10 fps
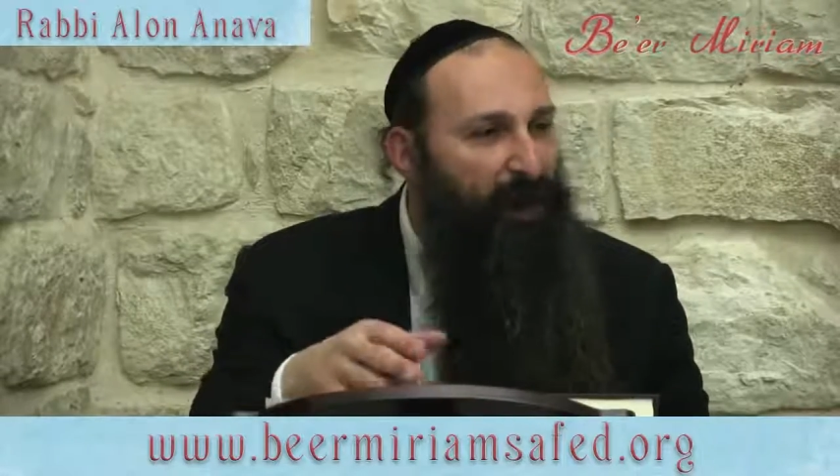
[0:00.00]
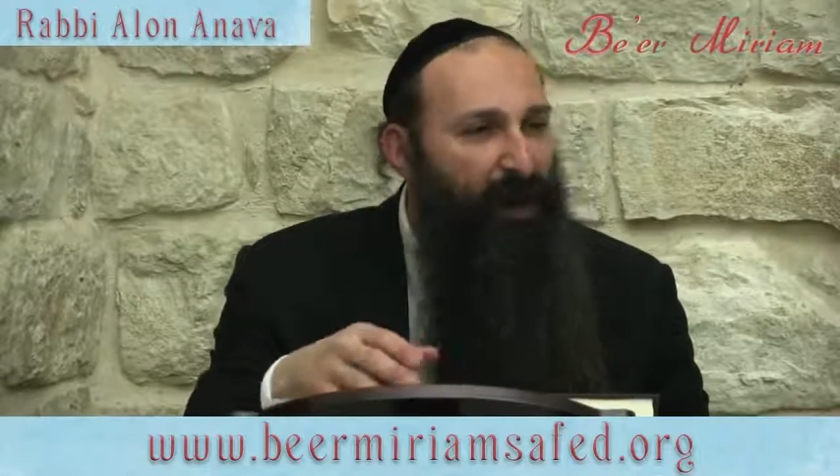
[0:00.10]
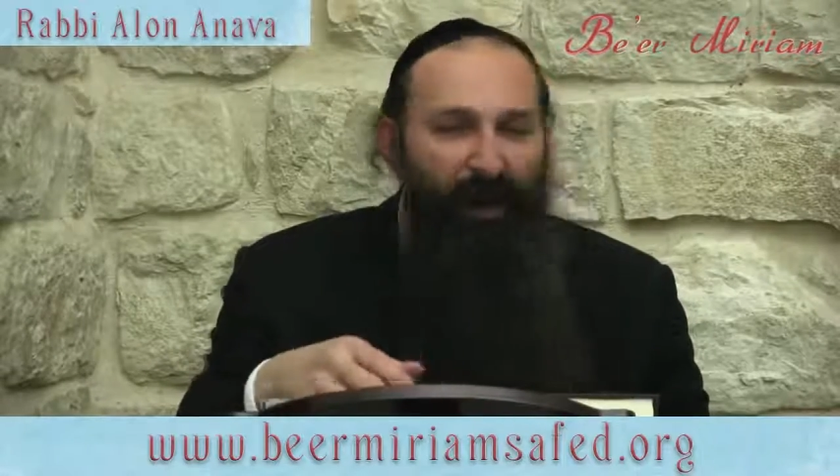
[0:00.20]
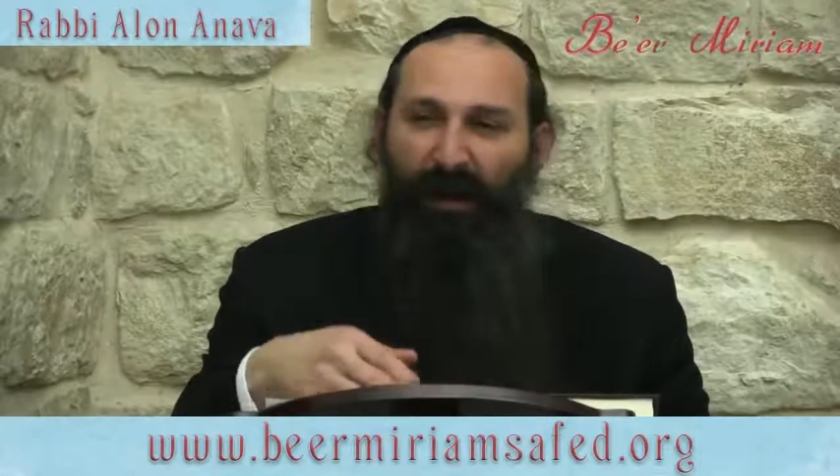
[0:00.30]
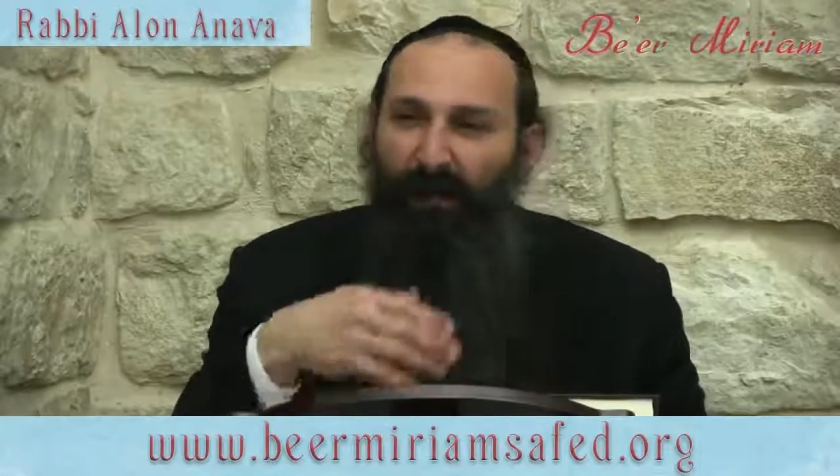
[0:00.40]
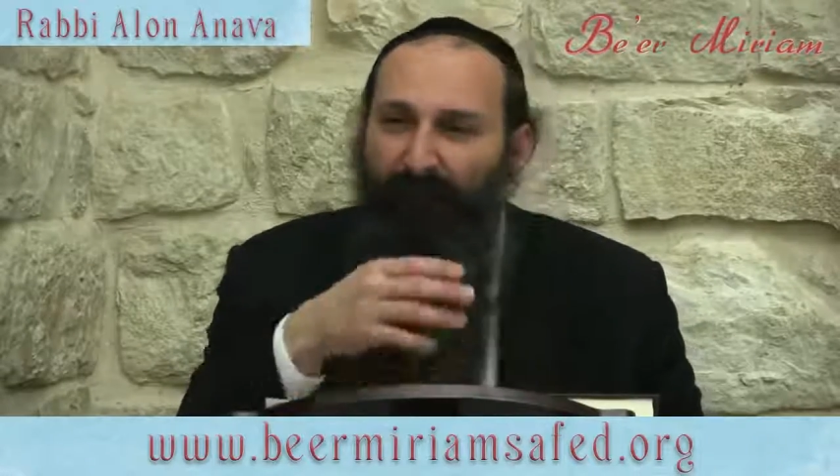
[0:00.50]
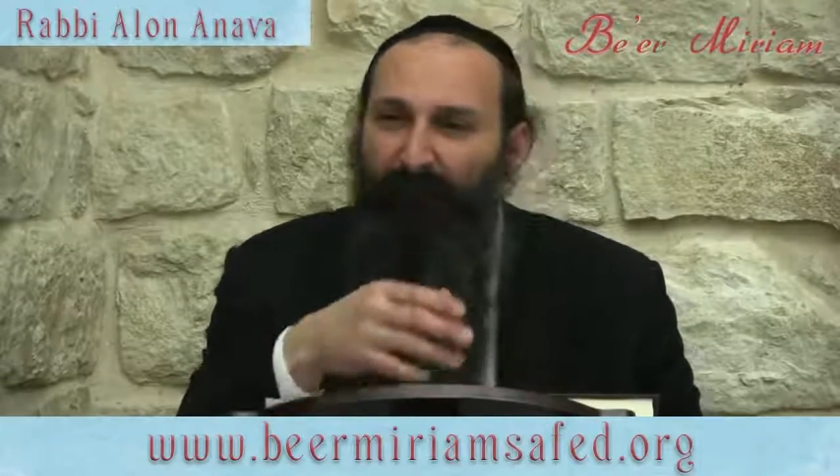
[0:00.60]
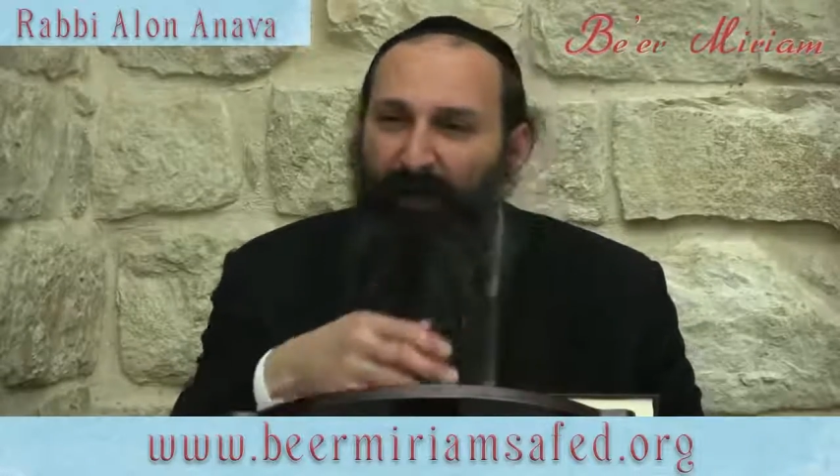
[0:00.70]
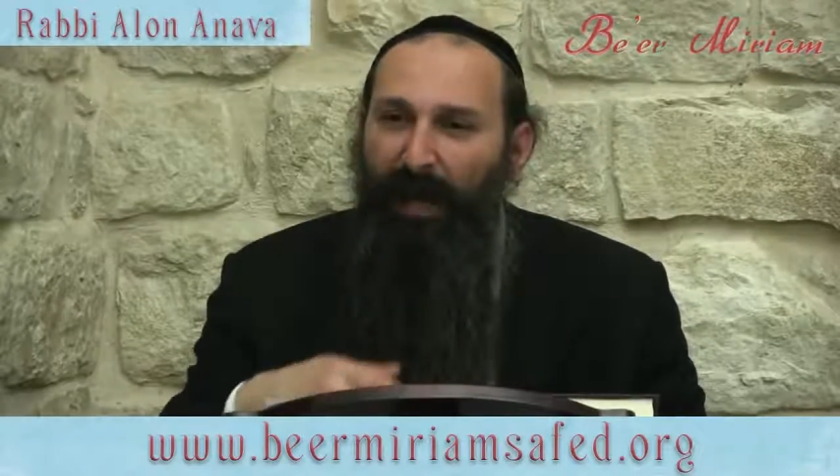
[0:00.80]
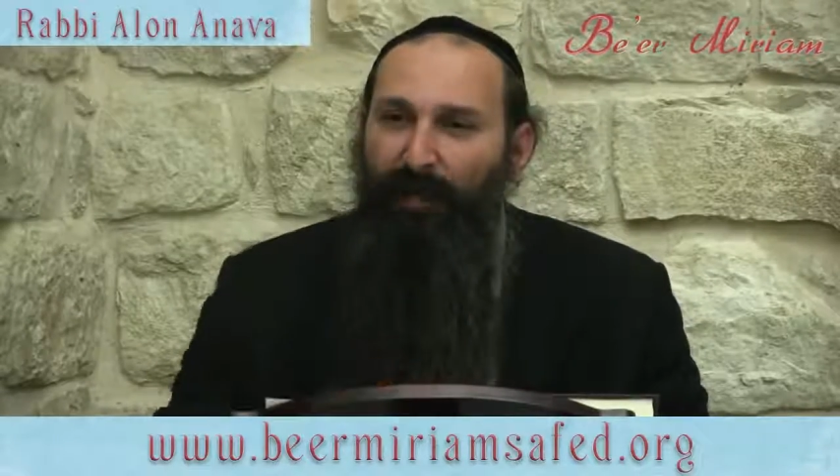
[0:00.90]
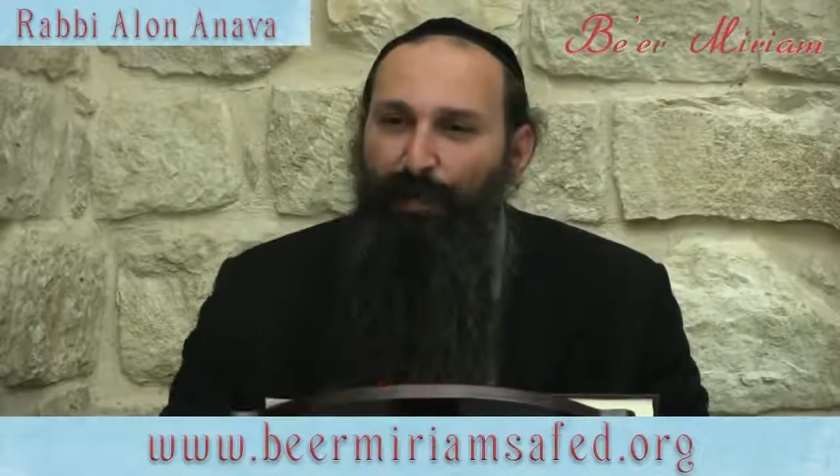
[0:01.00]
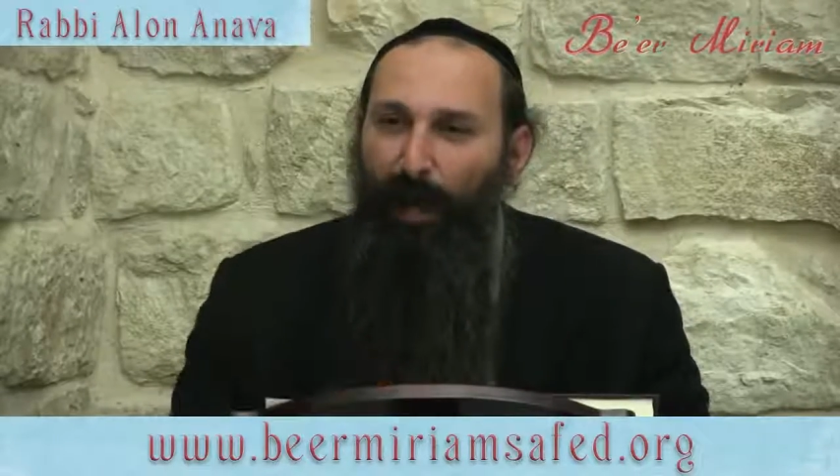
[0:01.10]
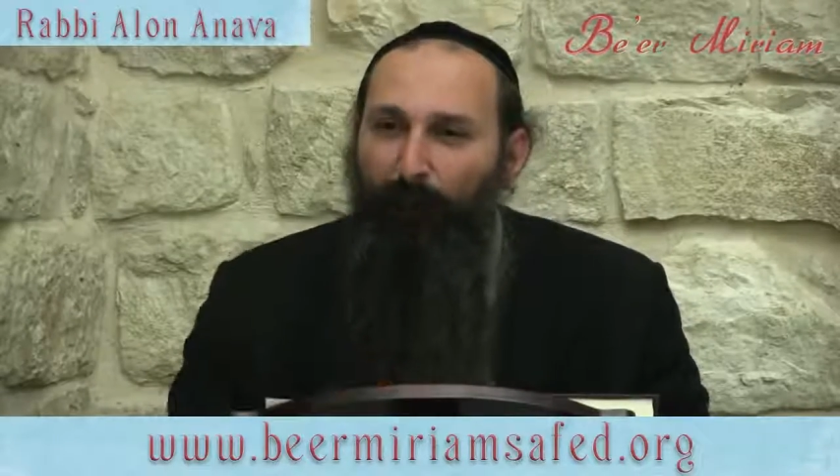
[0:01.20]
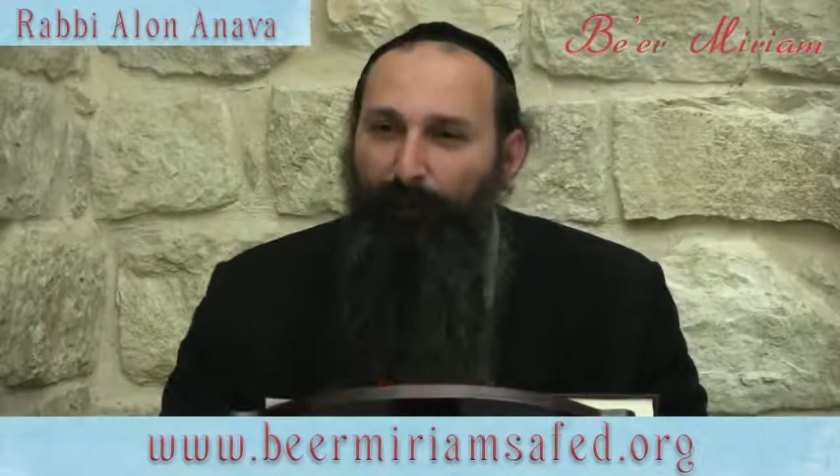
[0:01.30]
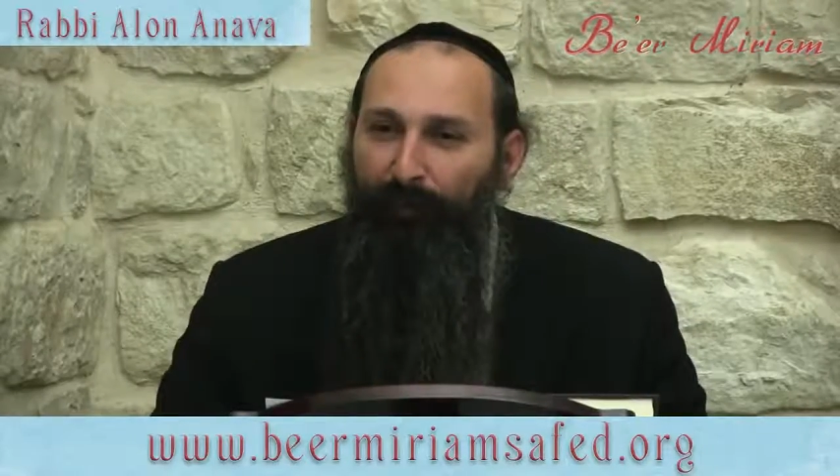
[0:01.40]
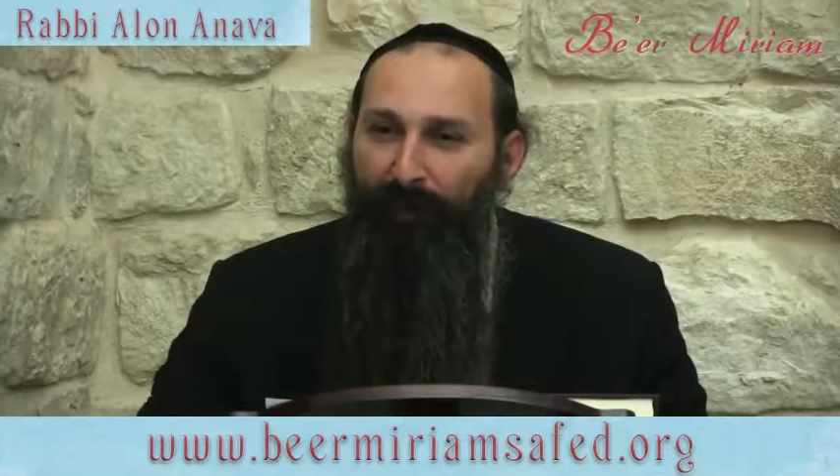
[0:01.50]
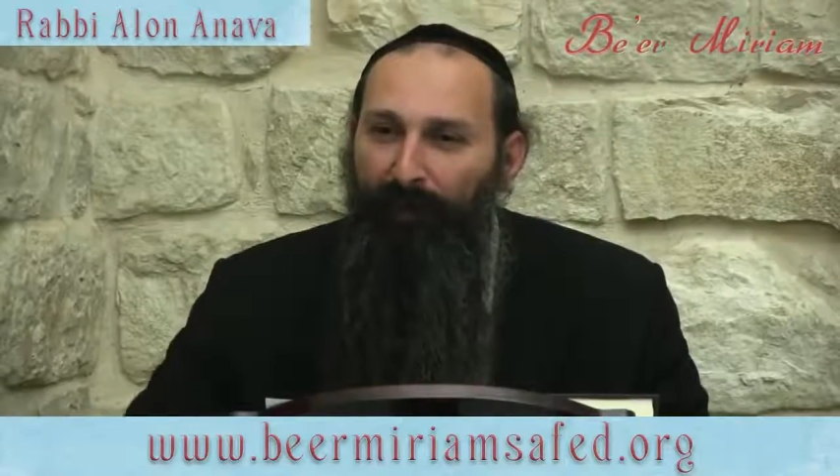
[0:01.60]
I'll catch up.